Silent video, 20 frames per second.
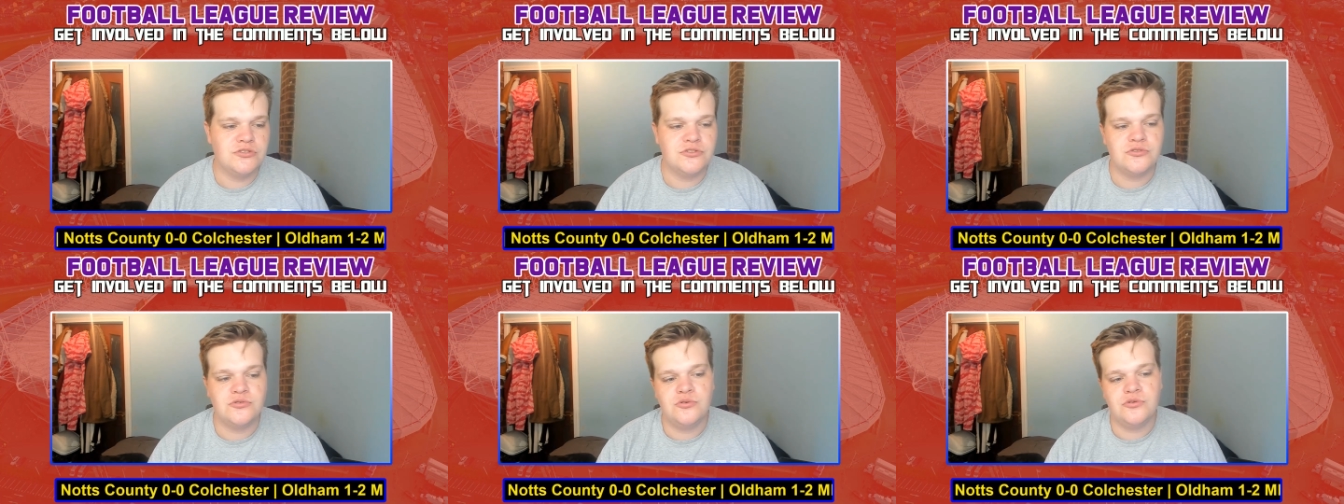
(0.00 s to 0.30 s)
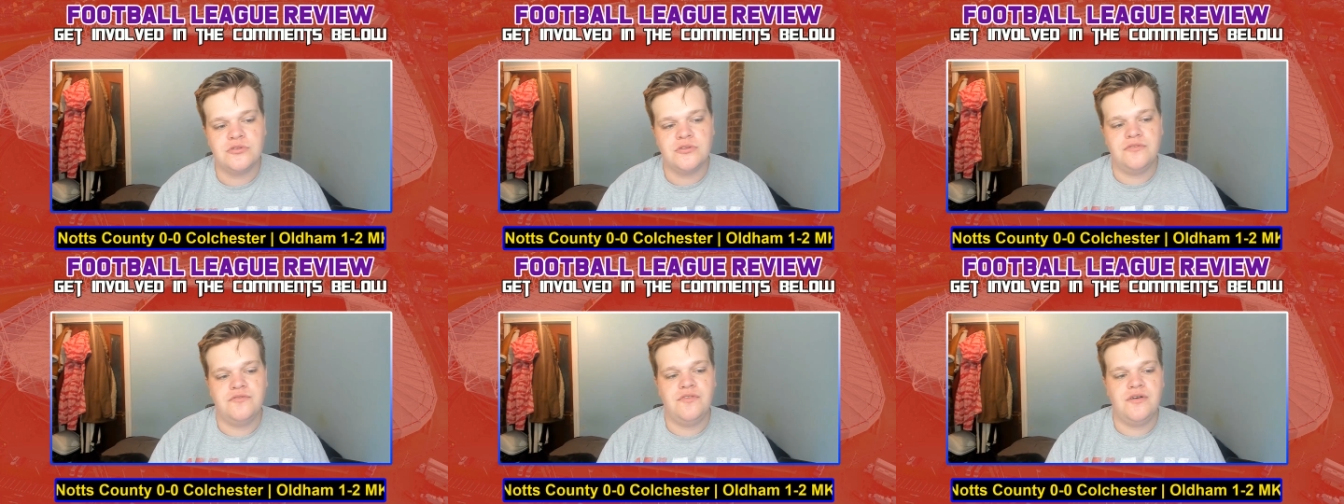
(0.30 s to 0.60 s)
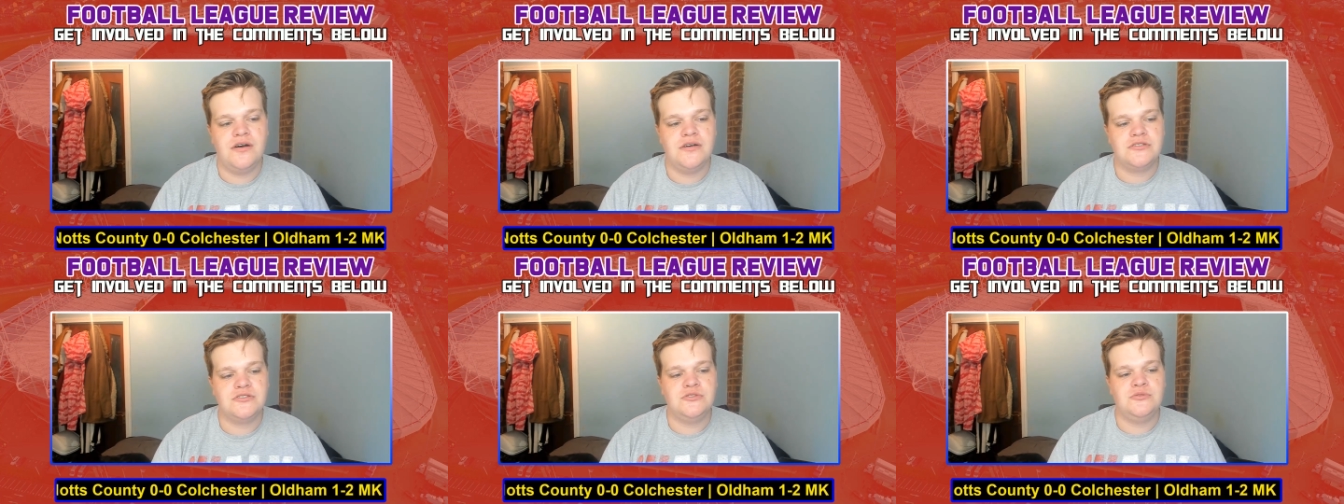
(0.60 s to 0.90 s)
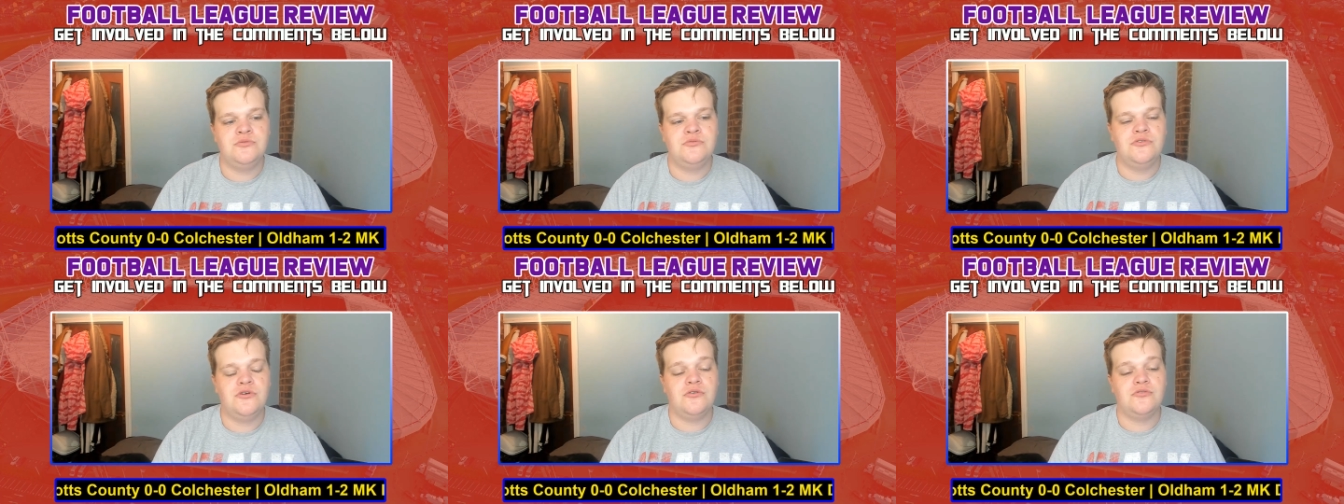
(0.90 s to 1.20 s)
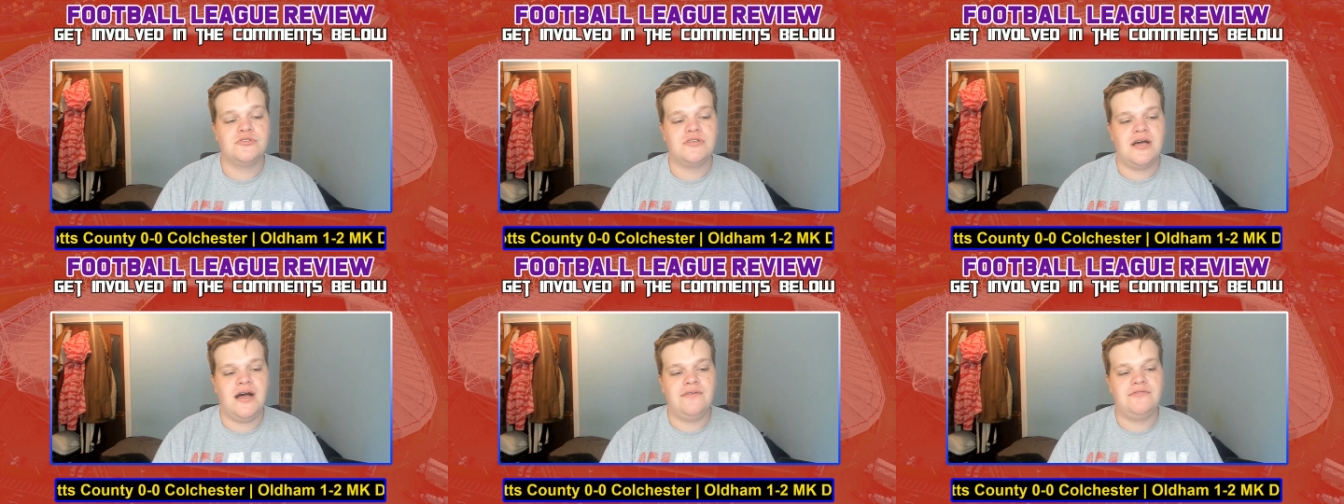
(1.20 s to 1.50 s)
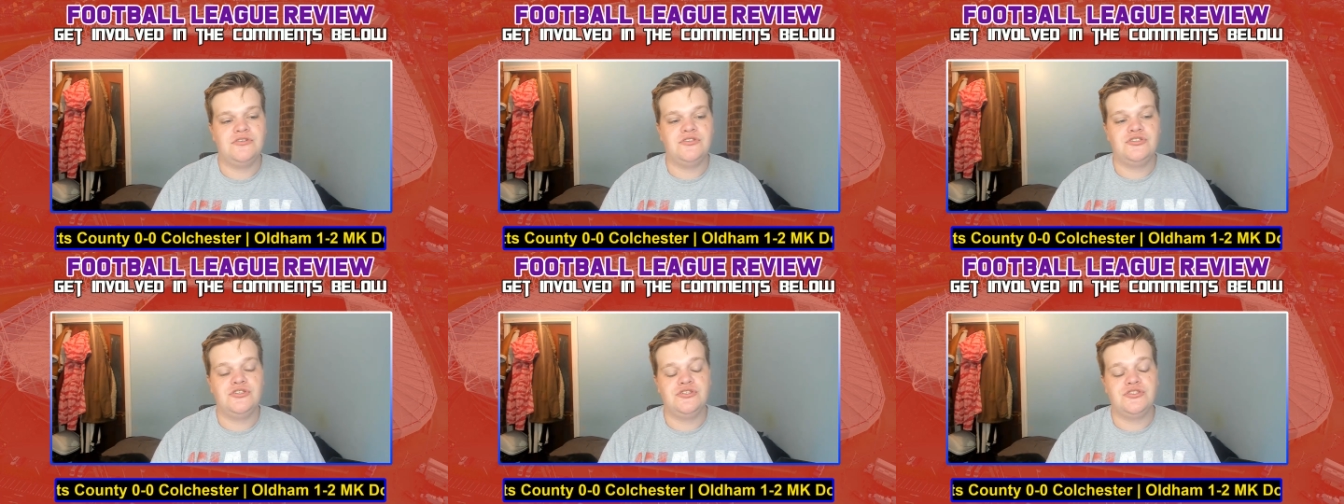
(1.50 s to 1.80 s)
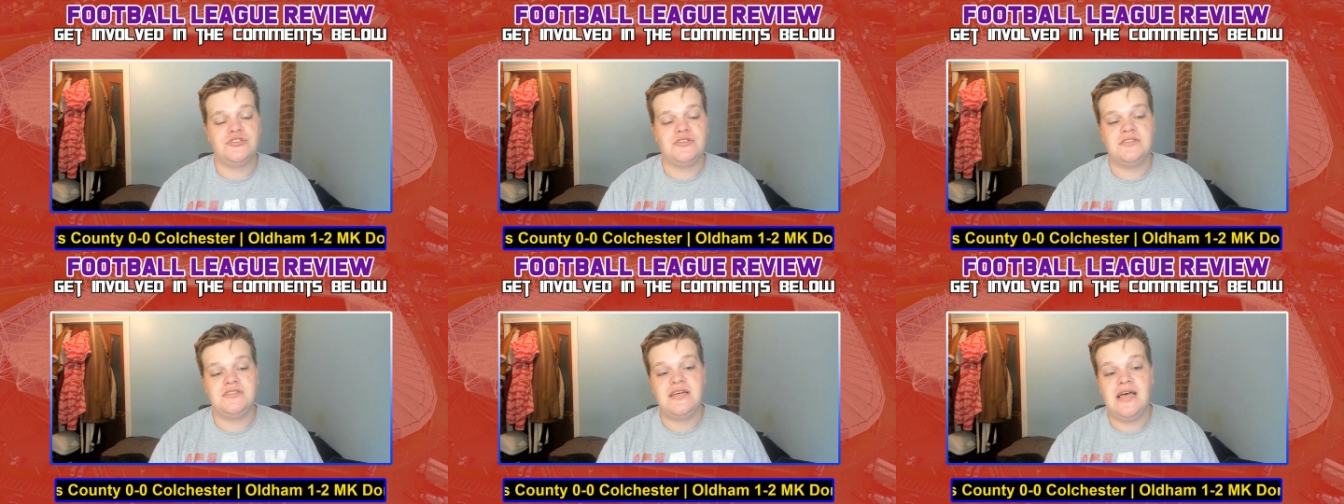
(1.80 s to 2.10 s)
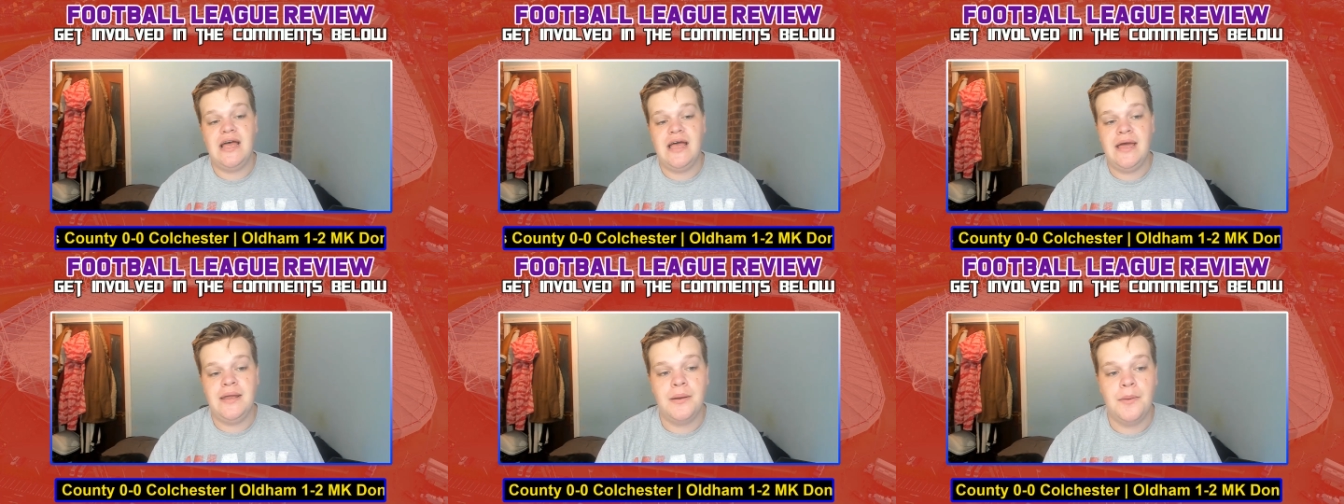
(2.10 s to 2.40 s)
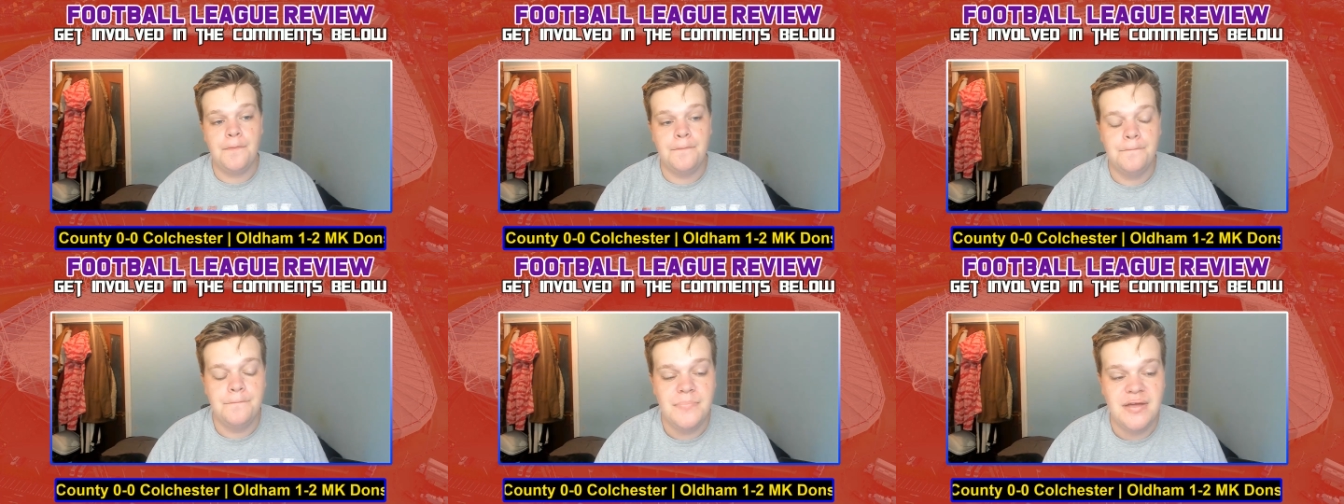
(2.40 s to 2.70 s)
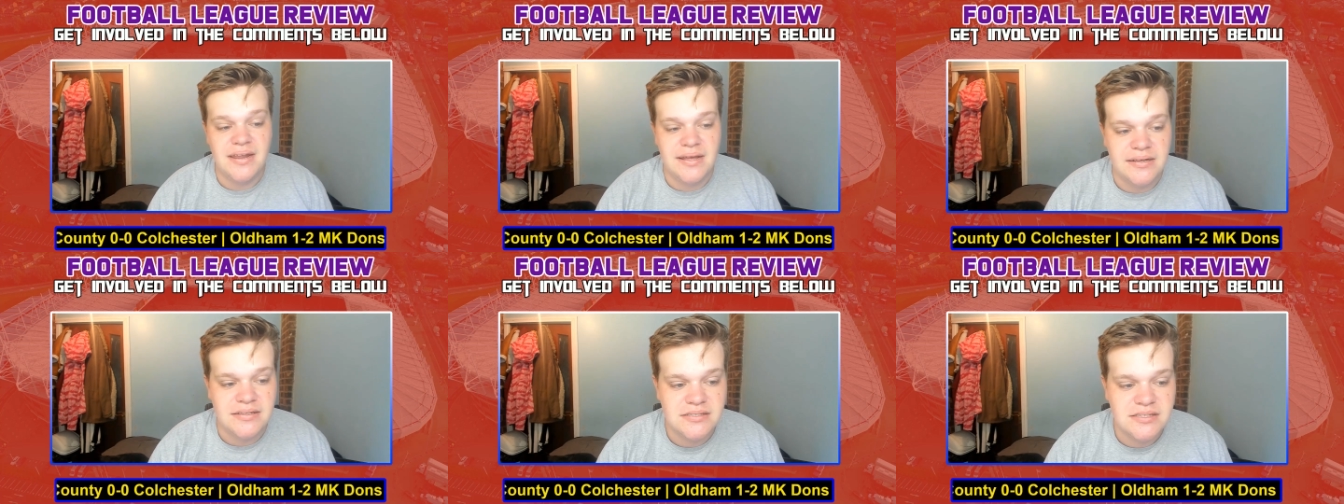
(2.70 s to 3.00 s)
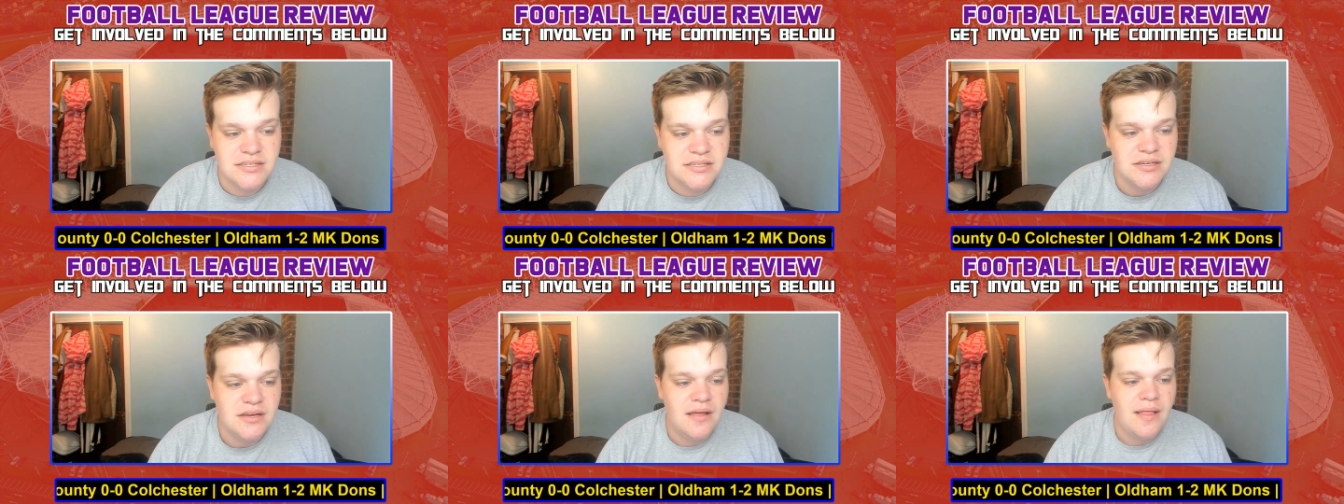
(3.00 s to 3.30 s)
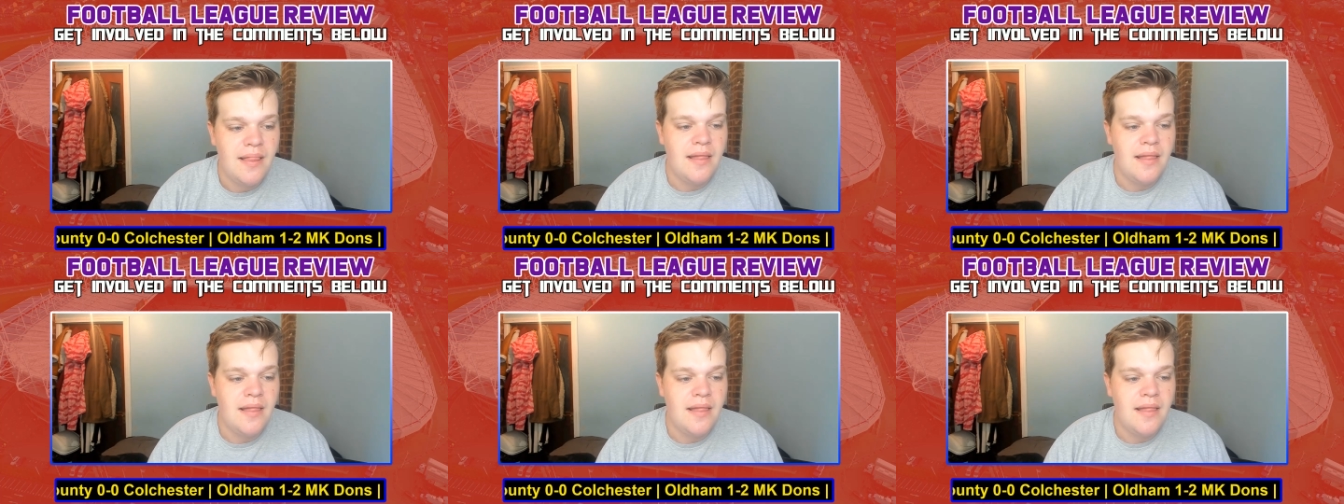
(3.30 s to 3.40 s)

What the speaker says: scored the first 2 goals after just 10 minutes.